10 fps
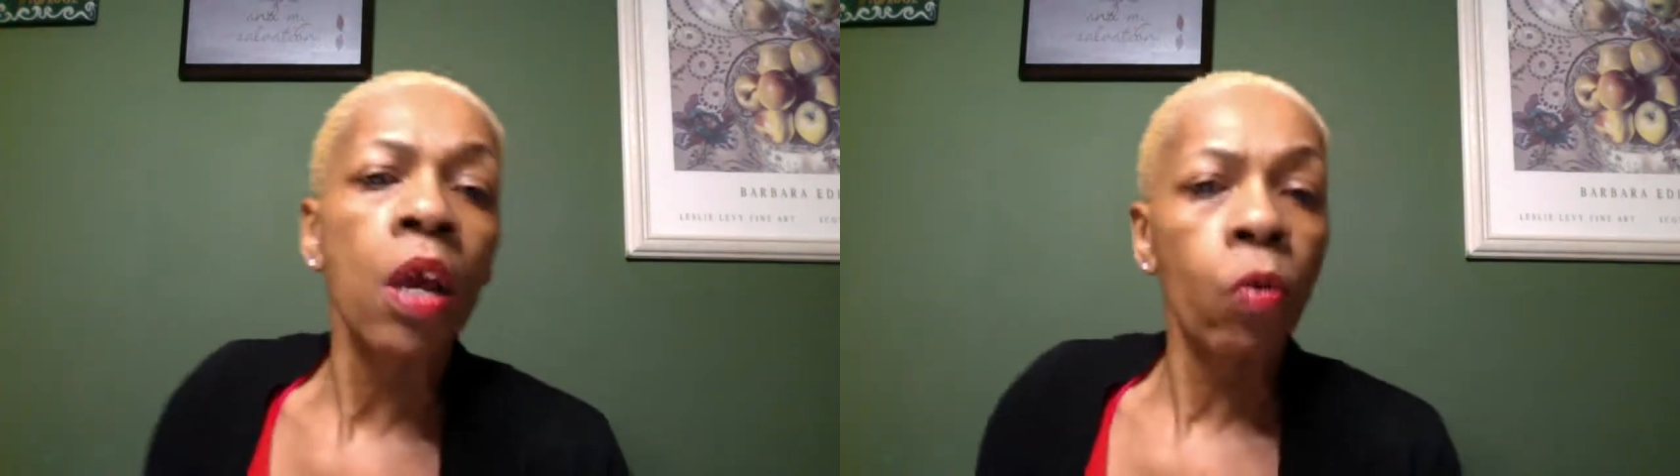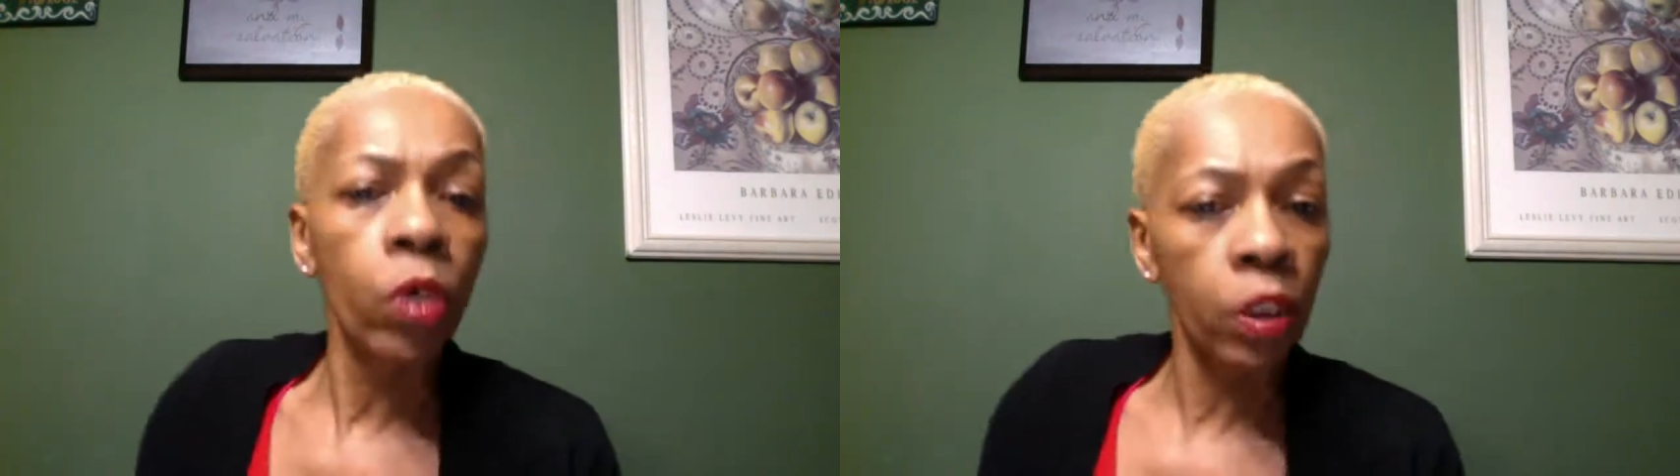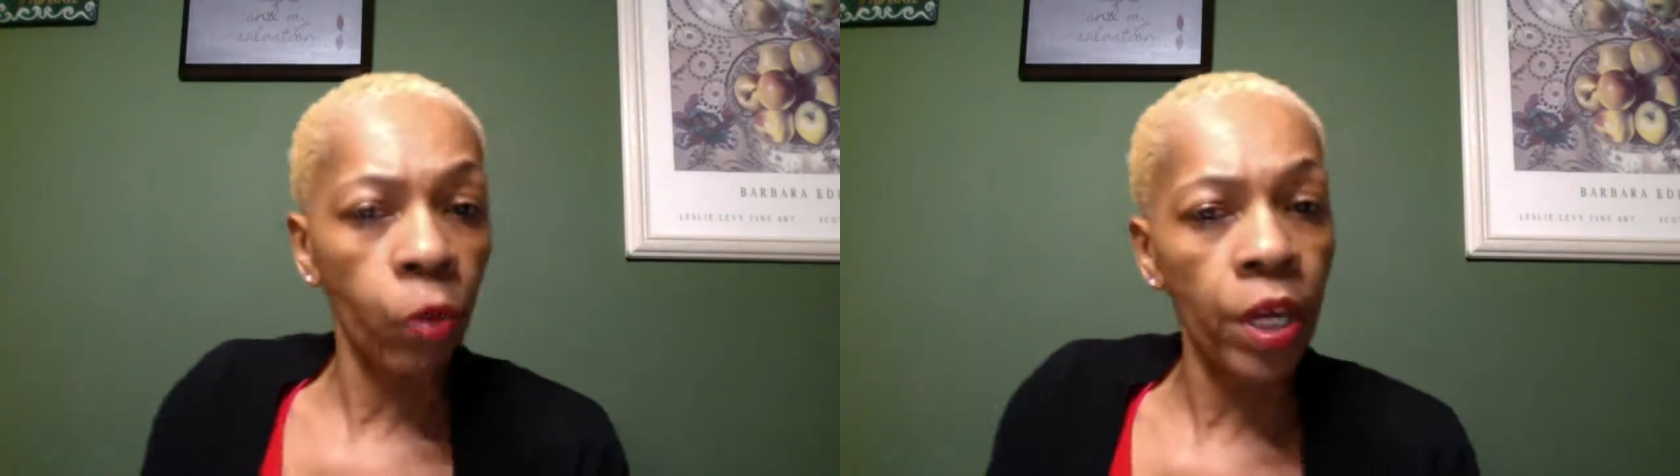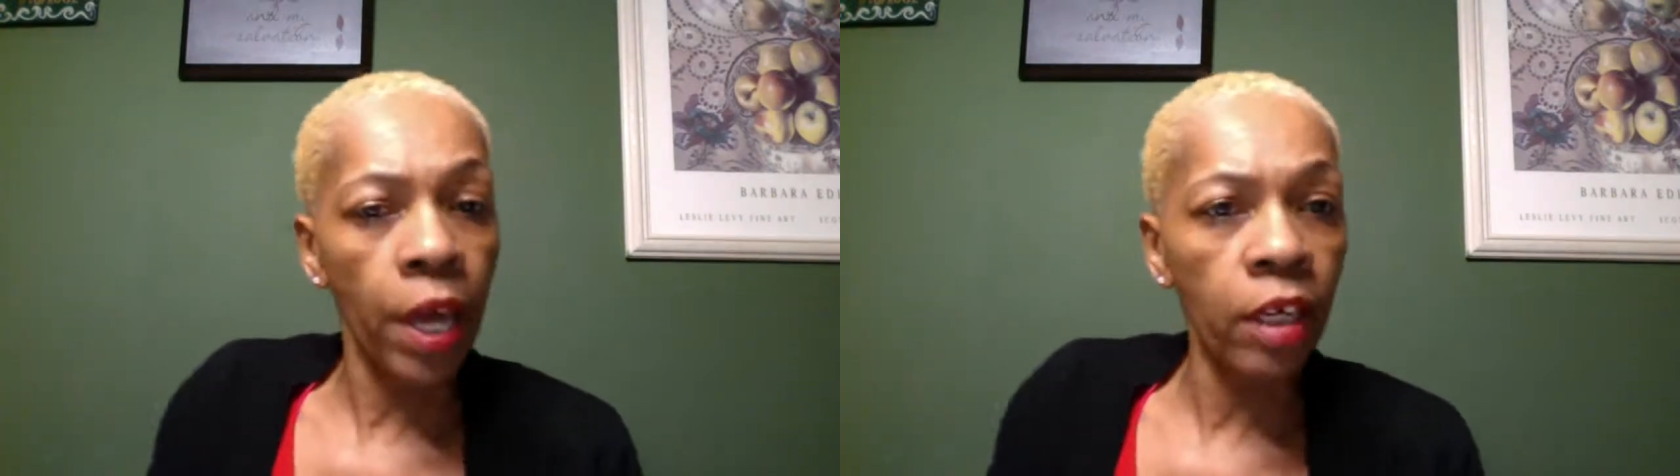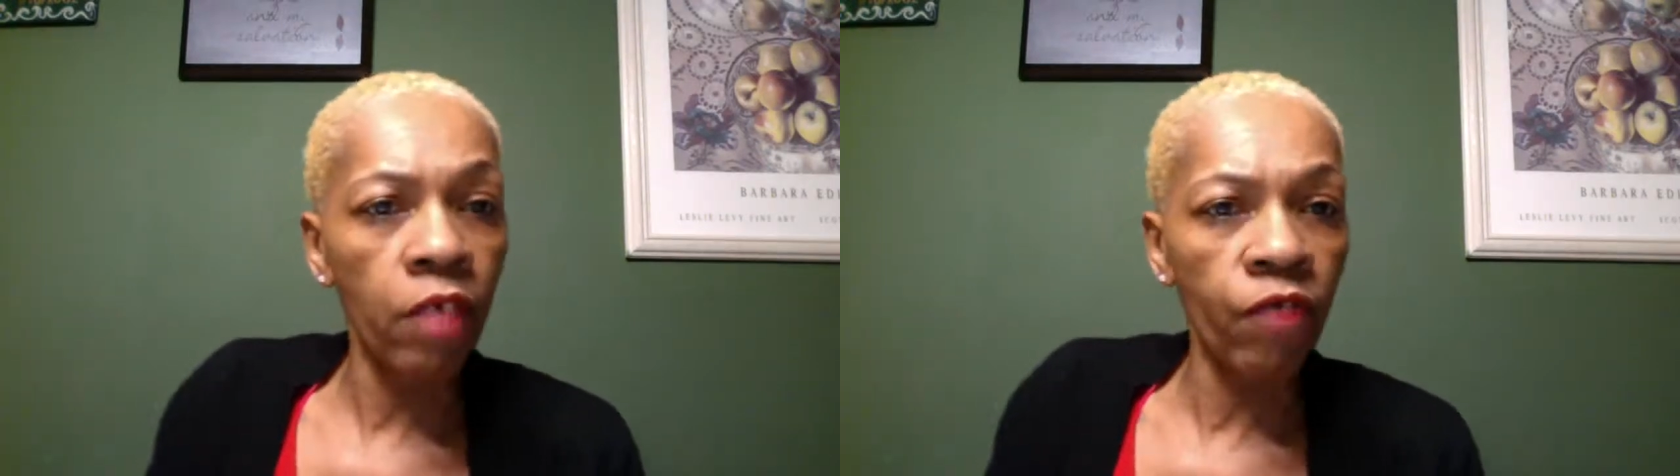was
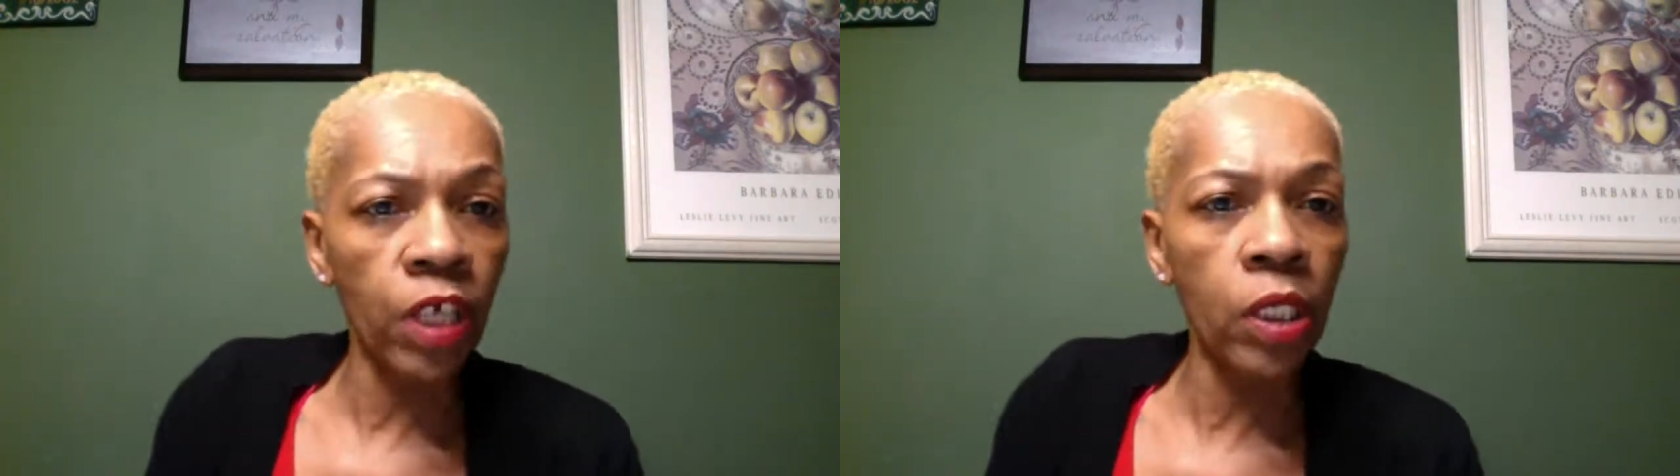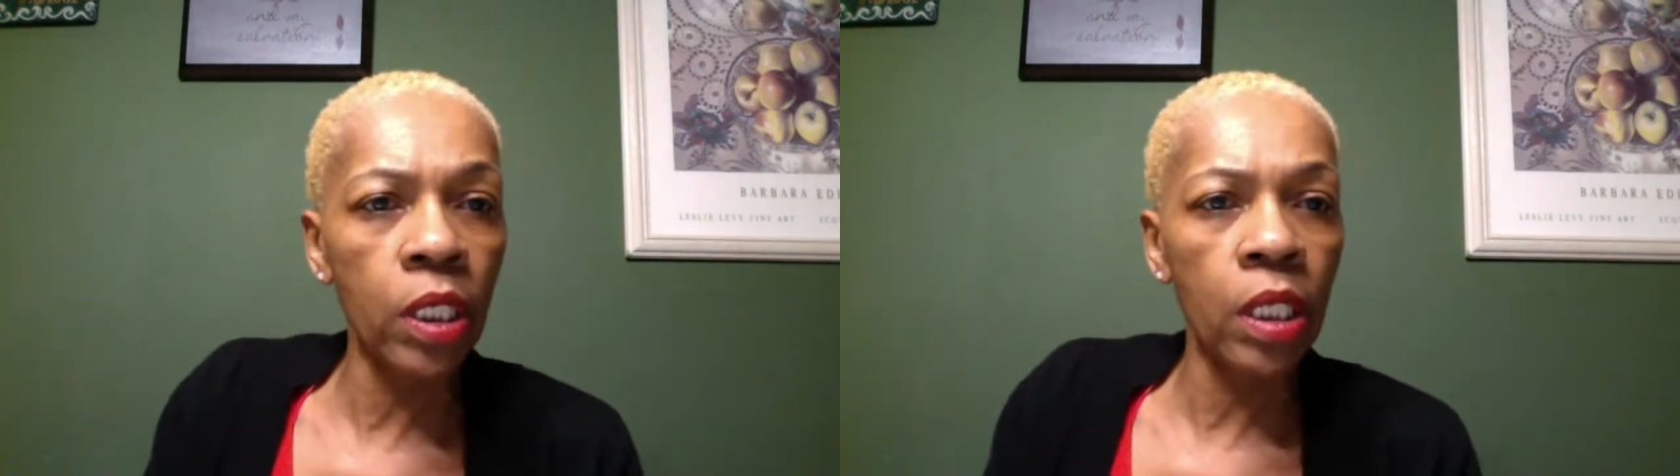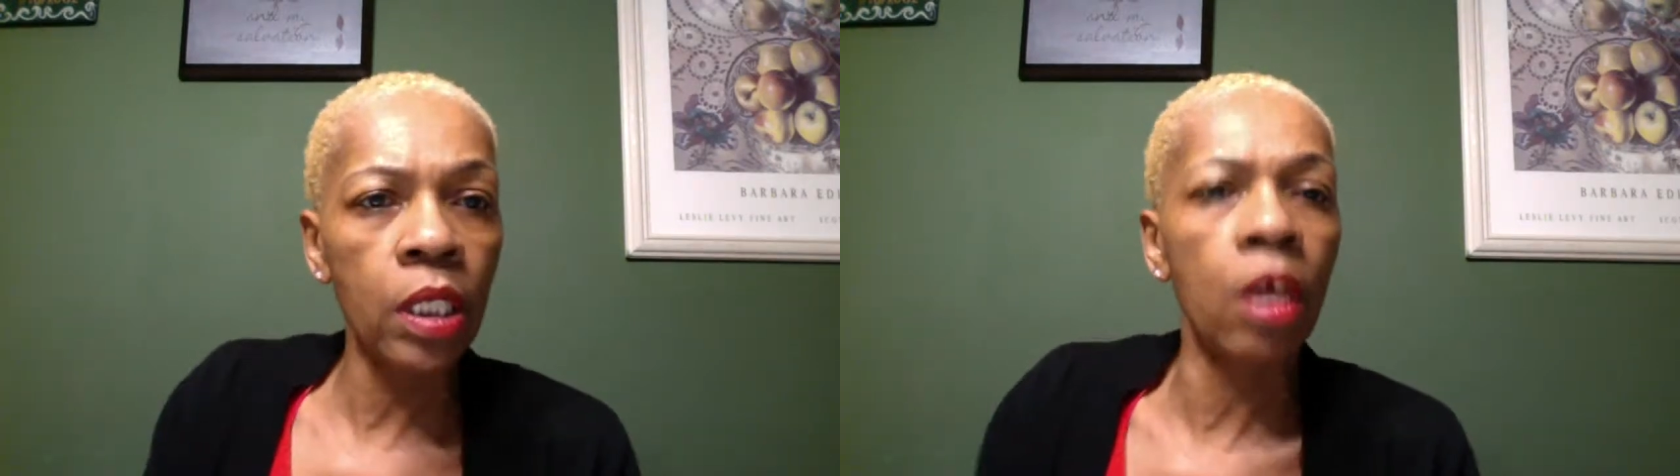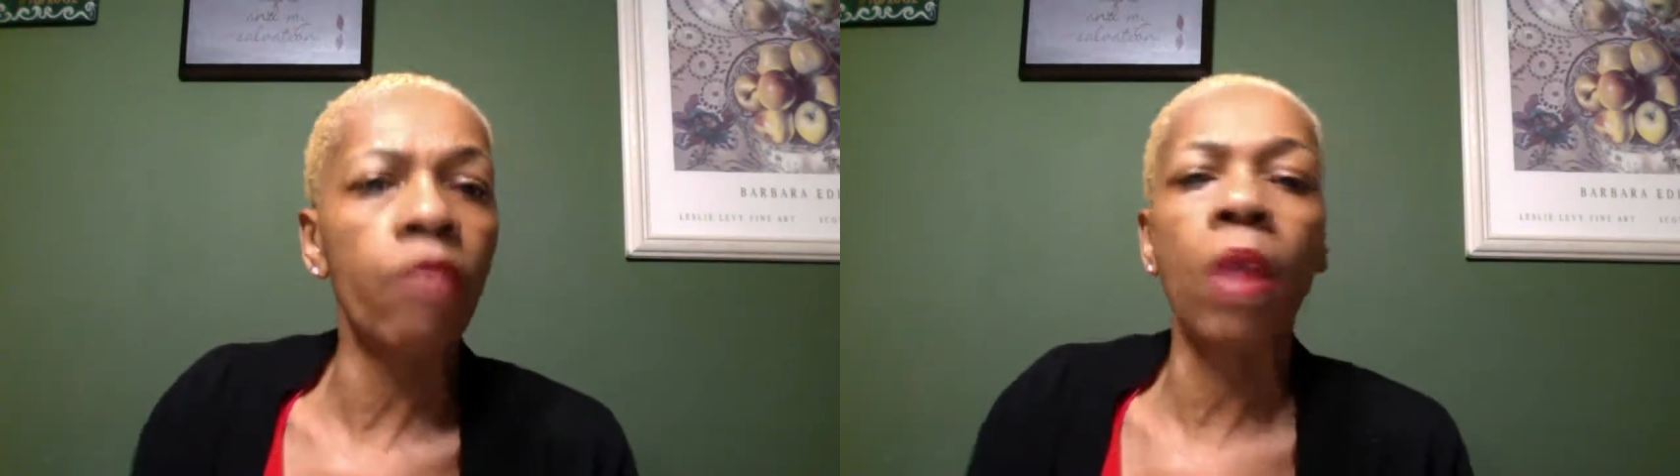creating inventions and stuff,